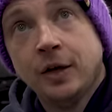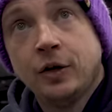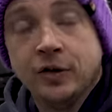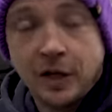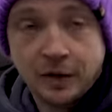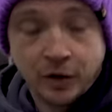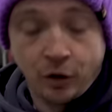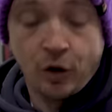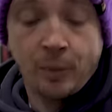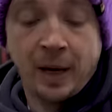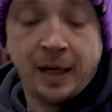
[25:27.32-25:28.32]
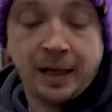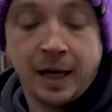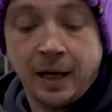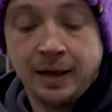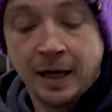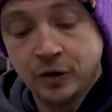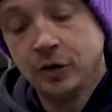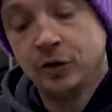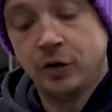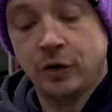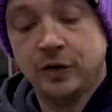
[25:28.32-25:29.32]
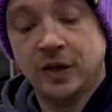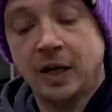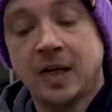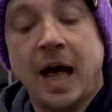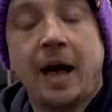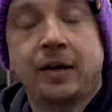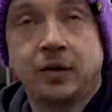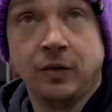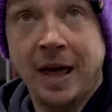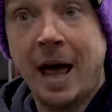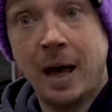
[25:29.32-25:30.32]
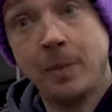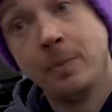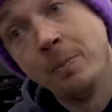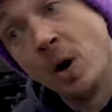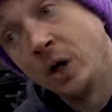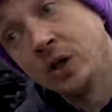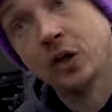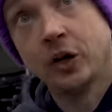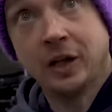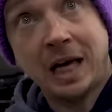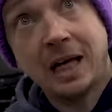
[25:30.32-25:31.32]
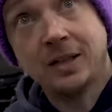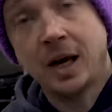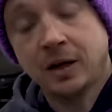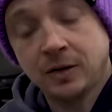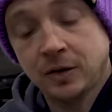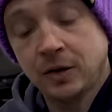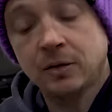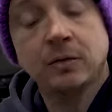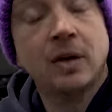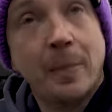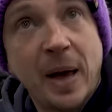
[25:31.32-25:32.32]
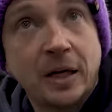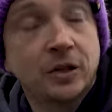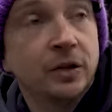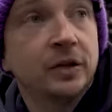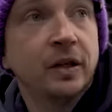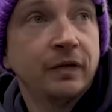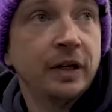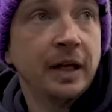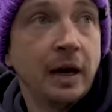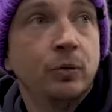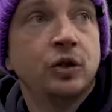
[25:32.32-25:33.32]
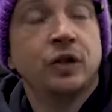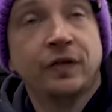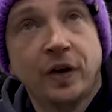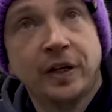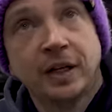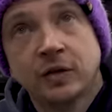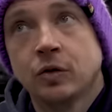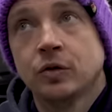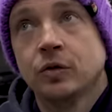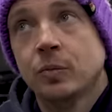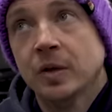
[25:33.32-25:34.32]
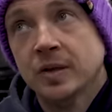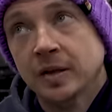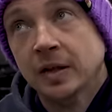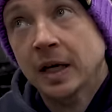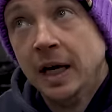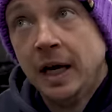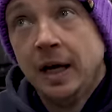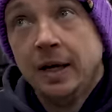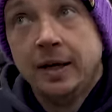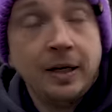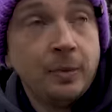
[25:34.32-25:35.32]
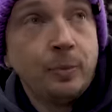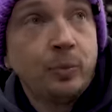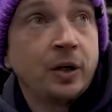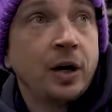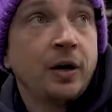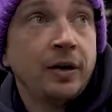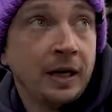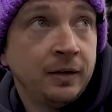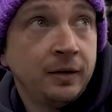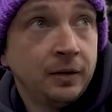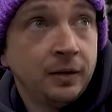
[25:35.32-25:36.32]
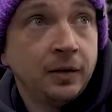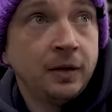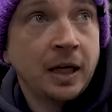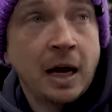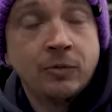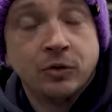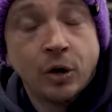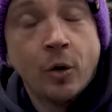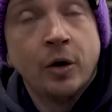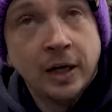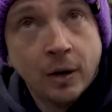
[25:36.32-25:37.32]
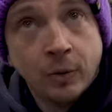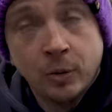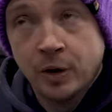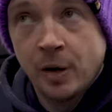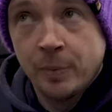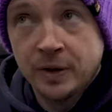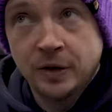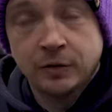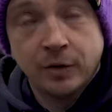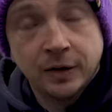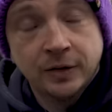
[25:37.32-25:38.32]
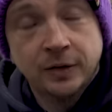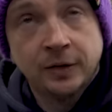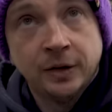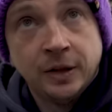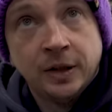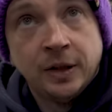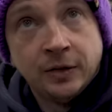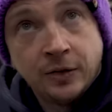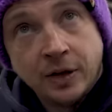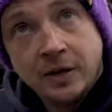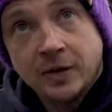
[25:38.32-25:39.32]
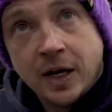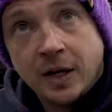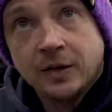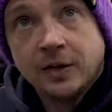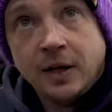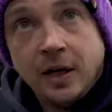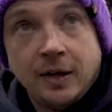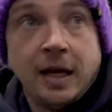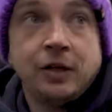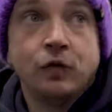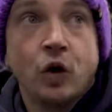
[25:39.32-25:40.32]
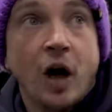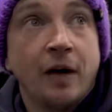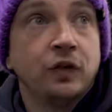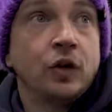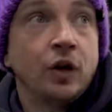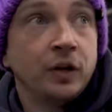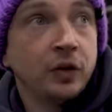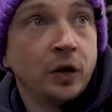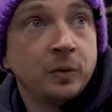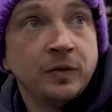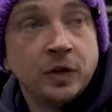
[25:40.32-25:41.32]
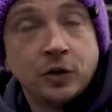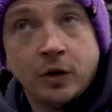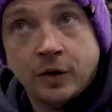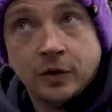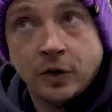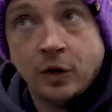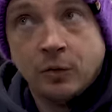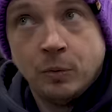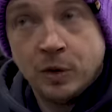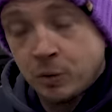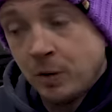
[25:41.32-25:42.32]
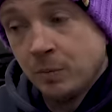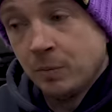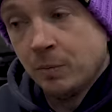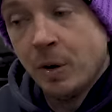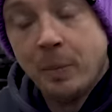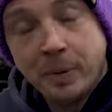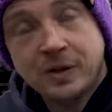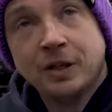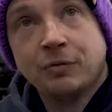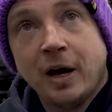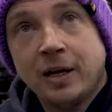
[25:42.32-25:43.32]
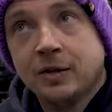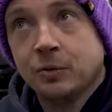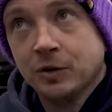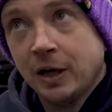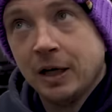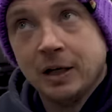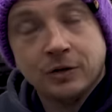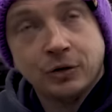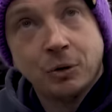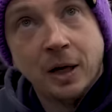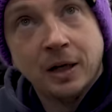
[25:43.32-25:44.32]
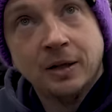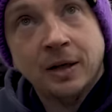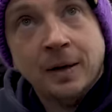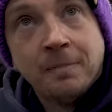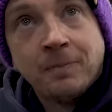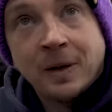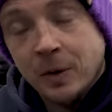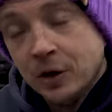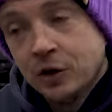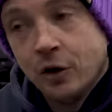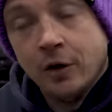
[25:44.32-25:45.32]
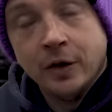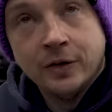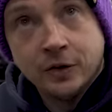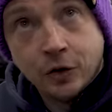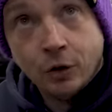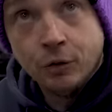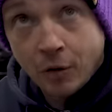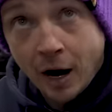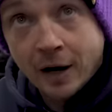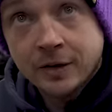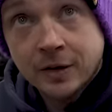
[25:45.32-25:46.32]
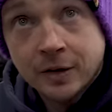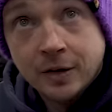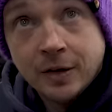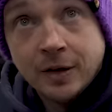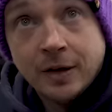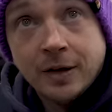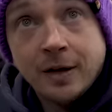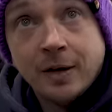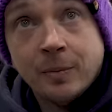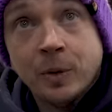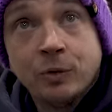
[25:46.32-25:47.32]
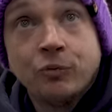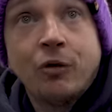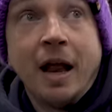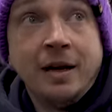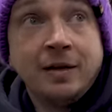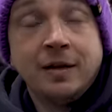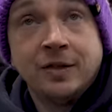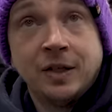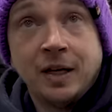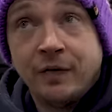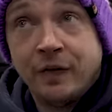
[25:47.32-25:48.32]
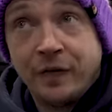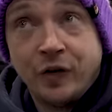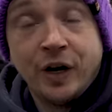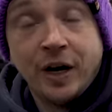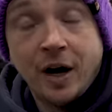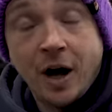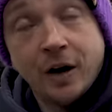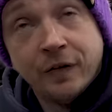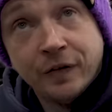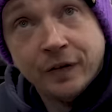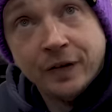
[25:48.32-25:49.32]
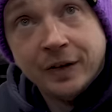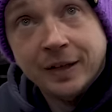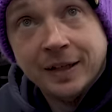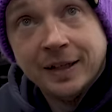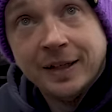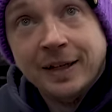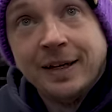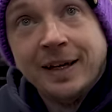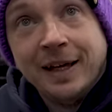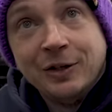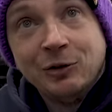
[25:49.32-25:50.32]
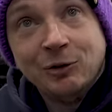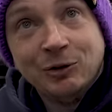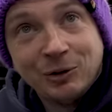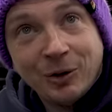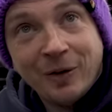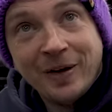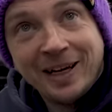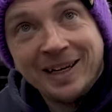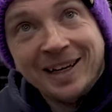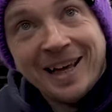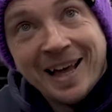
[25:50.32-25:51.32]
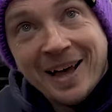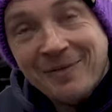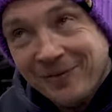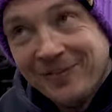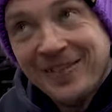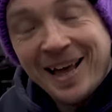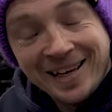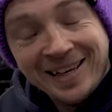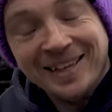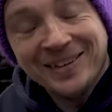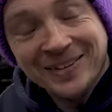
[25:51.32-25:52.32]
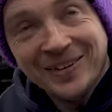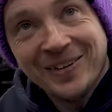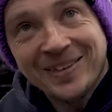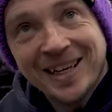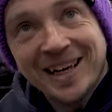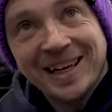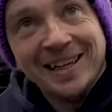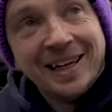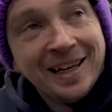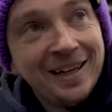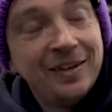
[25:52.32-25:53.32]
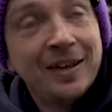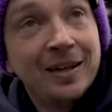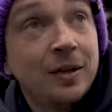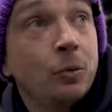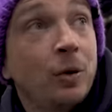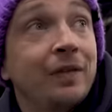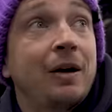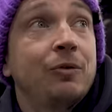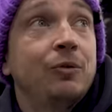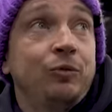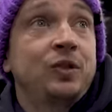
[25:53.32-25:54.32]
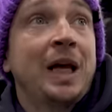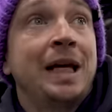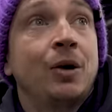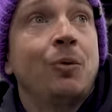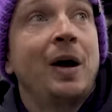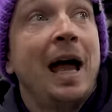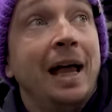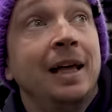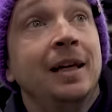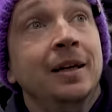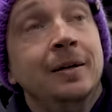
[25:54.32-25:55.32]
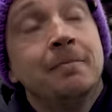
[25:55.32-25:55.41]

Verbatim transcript: because it's I got to pay their national insurance, their tax, their my side of their tax, and their pension and stuff like that, which is fine. That's cost doing business. Then the then the council go, oh yeah, we want our business rates. So there's this. Then you've got to have certain types of insurance. So between my business rates, which are 1800 quid, my insurance is two grand, my rent is another three and a half. Do you, do you know what I mean? Soon adds up. Mate, yeah. you know what I'm saying? That's it, without take away